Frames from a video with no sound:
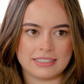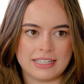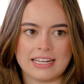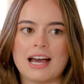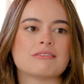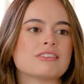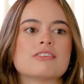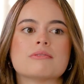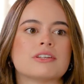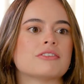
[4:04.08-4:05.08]
And how did
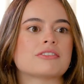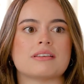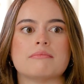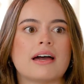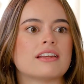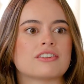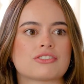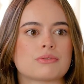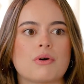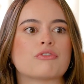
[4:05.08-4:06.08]
you and your team
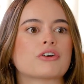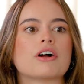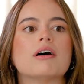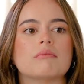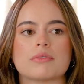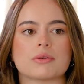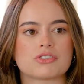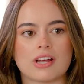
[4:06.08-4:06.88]
manage to overcome those